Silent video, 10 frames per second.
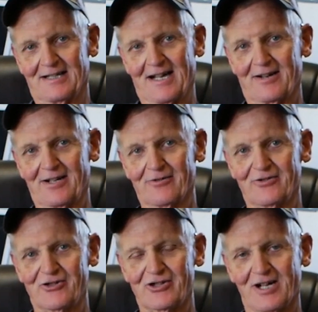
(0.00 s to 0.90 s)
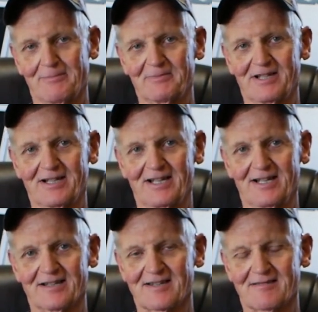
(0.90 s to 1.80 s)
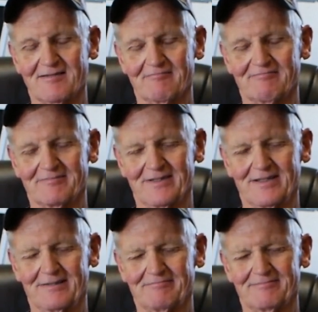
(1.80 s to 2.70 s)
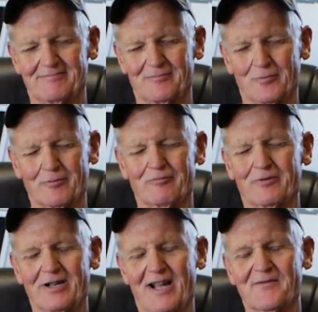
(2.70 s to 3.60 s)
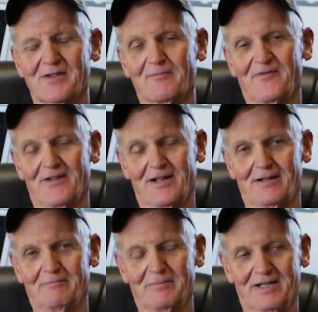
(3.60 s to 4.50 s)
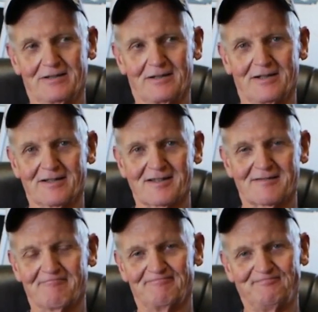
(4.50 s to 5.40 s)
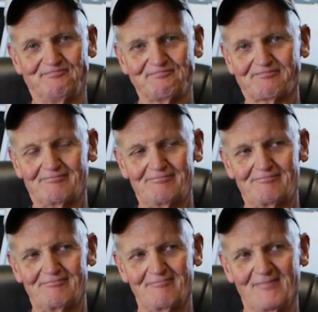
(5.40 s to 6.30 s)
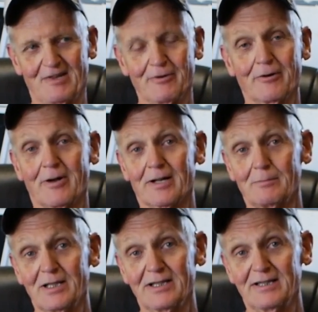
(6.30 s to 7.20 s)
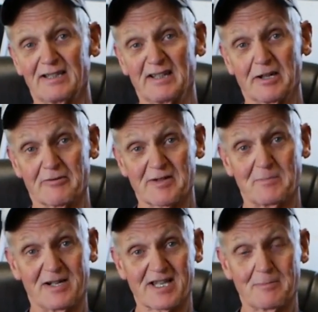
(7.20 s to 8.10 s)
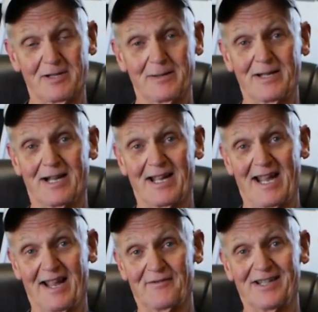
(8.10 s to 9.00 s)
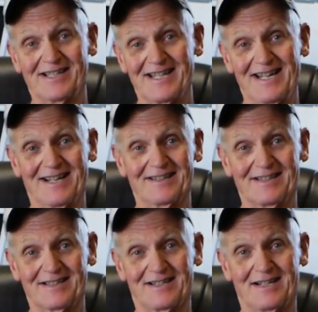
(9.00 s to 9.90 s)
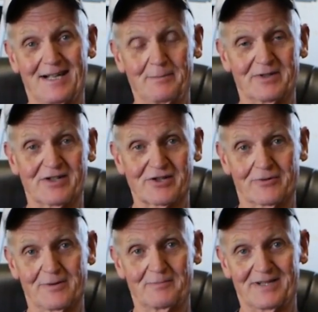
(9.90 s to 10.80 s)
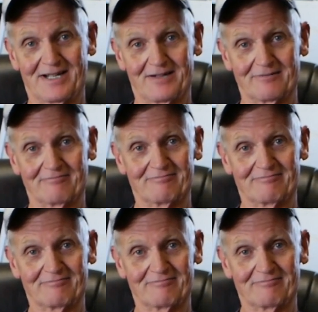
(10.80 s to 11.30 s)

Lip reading: out here in the shop today. And we're going to have some fun because regrettably and irresponsibly, I haven't taken the time to script out